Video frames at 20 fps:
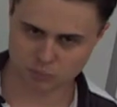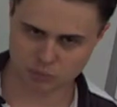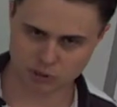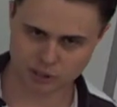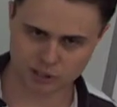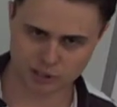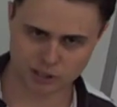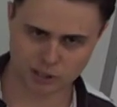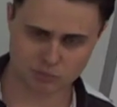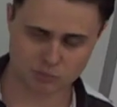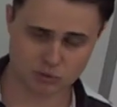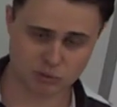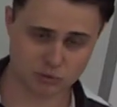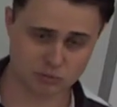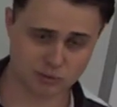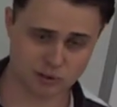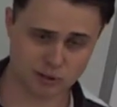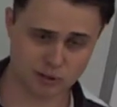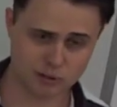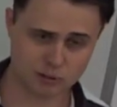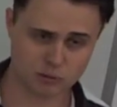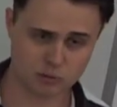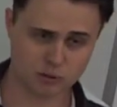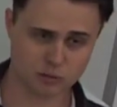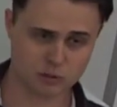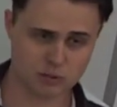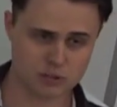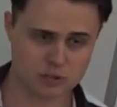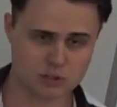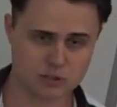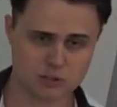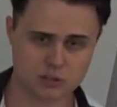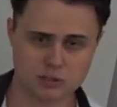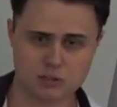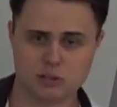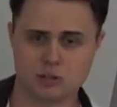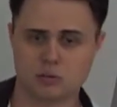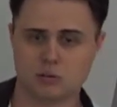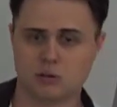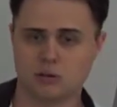apply to absolute value equations
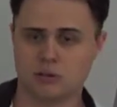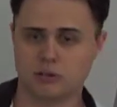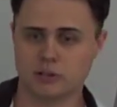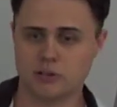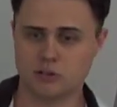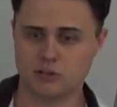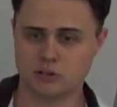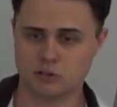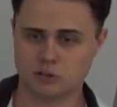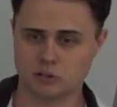and inequalities.